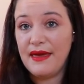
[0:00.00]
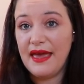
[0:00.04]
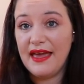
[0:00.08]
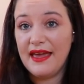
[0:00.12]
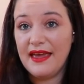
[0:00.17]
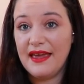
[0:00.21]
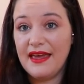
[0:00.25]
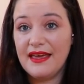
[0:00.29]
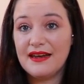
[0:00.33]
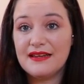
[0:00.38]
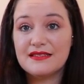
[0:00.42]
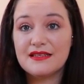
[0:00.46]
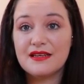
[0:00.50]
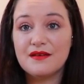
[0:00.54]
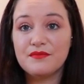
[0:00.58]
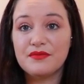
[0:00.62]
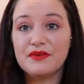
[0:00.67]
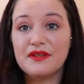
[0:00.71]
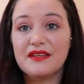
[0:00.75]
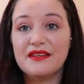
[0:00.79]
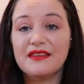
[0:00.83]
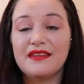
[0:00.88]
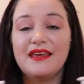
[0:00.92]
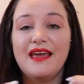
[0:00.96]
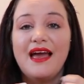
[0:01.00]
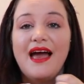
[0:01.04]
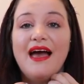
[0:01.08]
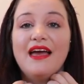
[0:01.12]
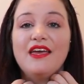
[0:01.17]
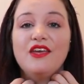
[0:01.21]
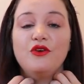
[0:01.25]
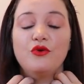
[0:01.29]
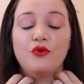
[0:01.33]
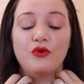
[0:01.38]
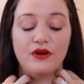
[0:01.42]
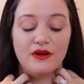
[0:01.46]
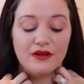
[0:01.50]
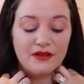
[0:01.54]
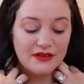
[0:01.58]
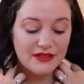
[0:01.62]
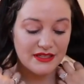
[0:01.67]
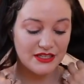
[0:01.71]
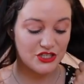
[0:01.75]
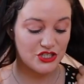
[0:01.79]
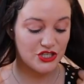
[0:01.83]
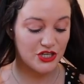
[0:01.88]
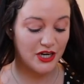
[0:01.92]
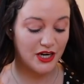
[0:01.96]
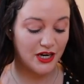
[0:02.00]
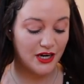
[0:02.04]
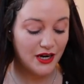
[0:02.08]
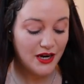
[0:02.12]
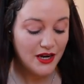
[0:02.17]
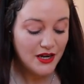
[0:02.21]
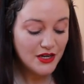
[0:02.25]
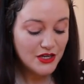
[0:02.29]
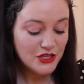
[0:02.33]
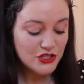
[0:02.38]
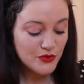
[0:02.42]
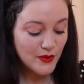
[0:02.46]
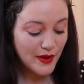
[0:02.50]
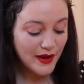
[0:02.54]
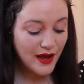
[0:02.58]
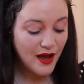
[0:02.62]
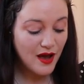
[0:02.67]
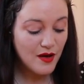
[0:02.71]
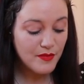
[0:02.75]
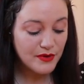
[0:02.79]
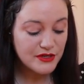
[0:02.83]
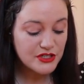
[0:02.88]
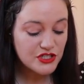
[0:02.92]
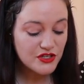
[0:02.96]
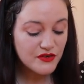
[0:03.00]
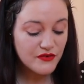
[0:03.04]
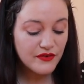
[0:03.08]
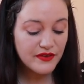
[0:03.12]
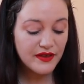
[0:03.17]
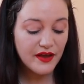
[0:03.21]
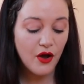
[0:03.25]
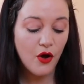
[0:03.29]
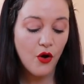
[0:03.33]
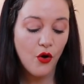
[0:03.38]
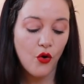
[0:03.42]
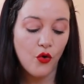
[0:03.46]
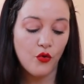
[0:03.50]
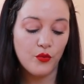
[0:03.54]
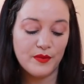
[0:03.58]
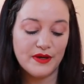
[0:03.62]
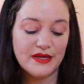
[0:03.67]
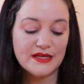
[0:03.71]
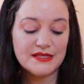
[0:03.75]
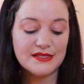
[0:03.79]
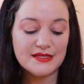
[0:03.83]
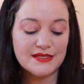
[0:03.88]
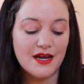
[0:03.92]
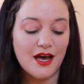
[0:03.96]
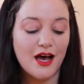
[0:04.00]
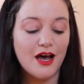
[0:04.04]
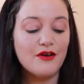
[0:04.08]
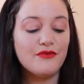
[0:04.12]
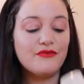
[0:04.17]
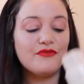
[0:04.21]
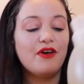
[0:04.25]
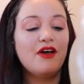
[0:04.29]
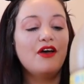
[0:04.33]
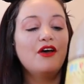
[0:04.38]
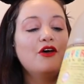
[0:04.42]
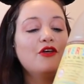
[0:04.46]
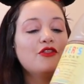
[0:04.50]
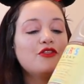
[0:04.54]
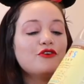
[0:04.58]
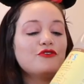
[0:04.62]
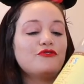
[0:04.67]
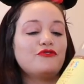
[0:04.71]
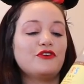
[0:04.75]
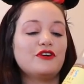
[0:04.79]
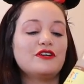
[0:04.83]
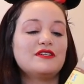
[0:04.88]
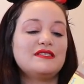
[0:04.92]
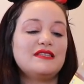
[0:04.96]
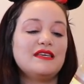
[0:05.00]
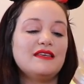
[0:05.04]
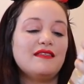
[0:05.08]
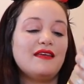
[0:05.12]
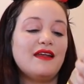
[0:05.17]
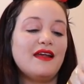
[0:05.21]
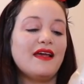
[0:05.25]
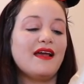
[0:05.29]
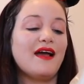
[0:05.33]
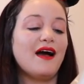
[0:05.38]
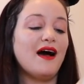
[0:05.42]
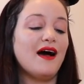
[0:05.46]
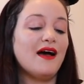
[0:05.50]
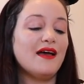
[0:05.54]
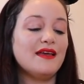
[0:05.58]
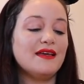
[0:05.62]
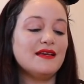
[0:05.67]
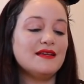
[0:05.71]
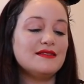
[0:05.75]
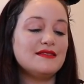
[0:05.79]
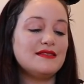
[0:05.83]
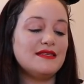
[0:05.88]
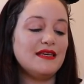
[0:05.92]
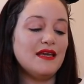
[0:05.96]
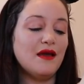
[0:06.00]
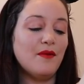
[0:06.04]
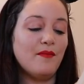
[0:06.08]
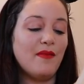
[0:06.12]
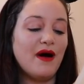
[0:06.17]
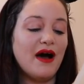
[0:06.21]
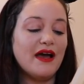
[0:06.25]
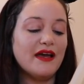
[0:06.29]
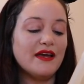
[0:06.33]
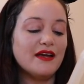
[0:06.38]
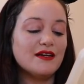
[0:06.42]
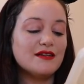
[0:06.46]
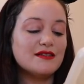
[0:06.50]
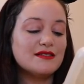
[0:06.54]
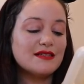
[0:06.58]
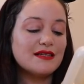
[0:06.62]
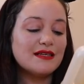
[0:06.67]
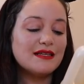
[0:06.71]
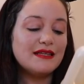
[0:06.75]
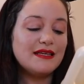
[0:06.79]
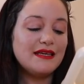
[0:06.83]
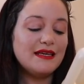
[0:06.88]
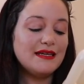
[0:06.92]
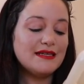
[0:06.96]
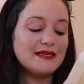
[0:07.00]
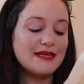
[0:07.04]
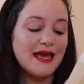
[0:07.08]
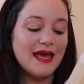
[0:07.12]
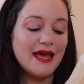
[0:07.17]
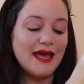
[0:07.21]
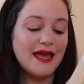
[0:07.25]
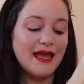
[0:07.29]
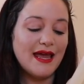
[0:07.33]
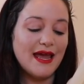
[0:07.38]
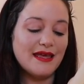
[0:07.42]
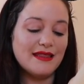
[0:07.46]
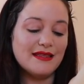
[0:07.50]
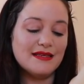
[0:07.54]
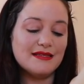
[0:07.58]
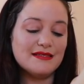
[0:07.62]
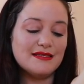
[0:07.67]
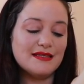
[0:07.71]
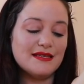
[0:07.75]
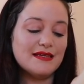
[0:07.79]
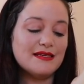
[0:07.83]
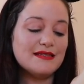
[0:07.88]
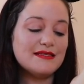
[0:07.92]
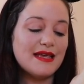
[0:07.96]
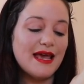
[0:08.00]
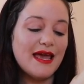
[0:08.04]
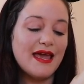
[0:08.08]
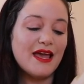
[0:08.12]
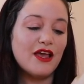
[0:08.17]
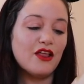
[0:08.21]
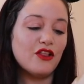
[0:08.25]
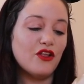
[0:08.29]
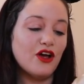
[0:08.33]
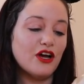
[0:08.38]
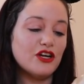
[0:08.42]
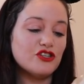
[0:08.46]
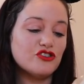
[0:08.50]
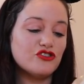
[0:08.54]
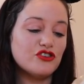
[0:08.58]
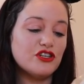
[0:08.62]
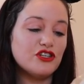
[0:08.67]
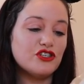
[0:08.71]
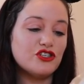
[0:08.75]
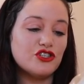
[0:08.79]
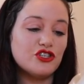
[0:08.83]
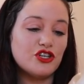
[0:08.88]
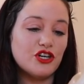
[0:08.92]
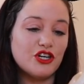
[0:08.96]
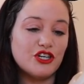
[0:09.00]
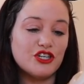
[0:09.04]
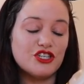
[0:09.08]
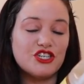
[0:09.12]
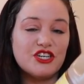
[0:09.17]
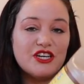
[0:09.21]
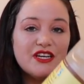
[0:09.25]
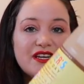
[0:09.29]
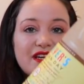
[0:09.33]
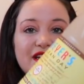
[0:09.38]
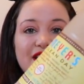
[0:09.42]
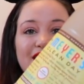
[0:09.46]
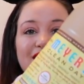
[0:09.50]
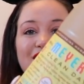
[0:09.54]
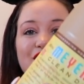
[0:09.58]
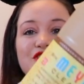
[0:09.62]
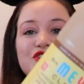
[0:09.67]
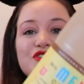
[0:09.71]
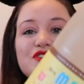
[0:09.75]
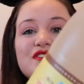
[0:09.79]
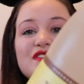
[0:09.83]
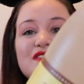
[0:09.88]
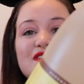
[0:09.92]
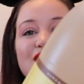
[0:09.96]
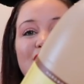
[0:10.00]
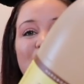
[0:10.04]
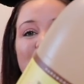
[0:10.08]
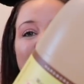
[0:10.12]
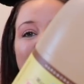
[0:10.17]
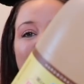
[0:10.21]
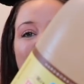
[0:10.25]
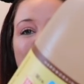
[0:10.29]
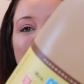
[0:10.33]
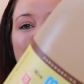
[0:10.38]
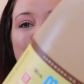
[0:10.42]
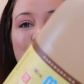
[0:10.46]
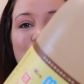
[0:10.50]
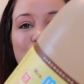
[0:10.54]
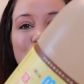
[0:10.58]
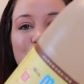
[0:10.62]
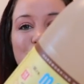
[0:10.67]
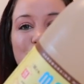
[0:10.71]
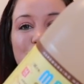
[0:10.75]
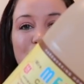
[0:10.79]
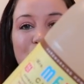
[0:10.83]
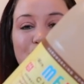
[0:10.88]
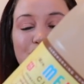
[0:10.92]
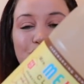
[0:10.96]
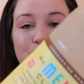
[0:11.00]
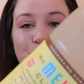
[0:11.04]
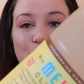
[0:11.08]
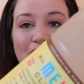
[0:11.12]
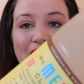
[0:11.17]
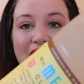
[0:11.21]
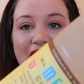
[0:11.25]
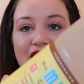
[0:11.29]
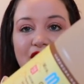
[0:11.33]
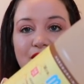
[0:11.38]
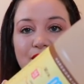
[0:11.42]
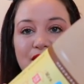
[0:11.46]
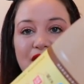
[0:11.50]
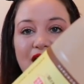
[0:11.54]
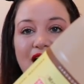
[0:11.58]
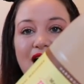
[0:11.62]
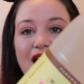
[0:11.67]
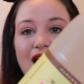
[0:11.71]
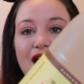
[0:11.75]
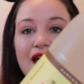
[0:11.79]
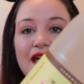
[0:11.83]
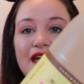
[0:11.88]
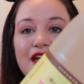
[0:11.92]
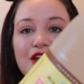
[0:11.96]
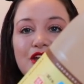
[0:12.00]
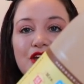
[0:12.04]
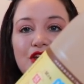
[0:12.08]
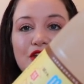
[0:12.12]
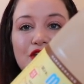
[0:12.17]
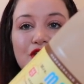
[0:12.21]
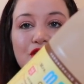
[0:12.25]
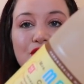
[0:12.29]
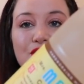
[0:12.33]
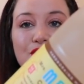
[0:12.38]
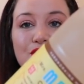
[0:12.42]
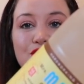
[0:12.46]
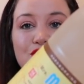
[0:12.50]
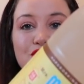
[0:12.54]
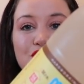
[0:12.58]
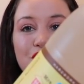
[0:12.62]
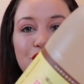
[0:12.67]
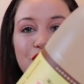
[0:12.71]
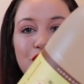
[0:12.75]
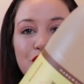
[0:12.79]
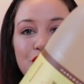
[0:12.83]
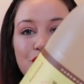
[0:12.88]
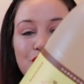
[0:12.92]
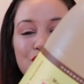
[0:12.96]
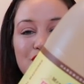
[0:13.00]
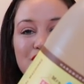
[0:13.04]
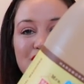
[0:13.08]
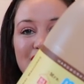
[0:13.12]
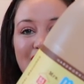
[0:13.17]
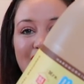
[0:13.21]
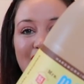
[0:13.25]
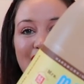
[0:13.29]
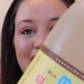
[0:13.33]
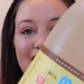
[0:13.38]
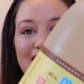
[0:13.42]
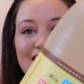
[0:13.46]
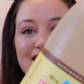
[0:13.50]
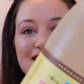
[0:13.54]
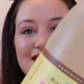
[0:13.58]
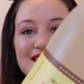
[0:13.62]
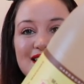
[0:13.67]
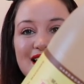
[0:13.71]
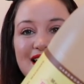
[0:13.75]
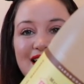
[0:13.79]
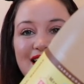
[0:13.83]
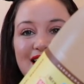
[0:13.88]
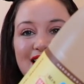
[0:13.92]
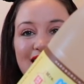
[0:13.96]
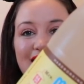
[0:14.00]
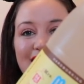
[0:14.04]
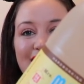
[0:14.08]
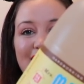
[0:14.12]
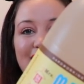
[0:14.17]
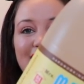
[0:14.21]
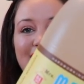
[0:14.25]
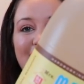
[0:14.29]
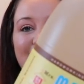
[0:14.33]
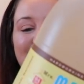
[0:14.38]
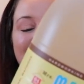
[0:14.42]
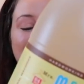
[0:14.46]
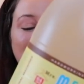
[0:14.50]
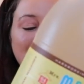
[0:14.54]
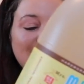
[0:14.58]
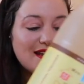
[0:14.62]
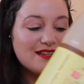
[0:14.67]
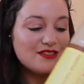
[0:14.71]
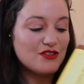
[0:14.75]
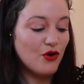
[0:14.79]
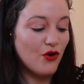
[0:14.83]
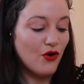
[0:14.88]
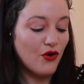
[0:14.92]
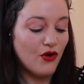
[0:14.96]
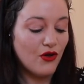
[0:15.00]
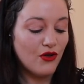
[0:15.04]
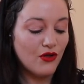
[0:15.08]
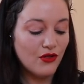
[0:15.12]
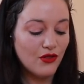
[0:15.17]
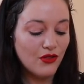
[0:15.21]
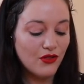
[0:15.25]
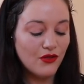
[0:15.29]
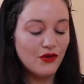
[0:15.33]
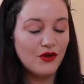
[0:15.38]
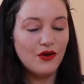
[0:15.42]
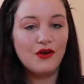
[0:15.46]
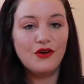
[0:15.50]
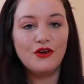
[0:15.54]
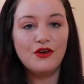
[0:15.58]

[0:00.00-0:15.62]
May. It is completely at your leisure. So I got a bunch of like homey stuff. The first thing that I got is the Myers Clean Day, and this is a laundry detergent. So this is a laundry detergent for Adam and I. Huge, huge size. And again, it's all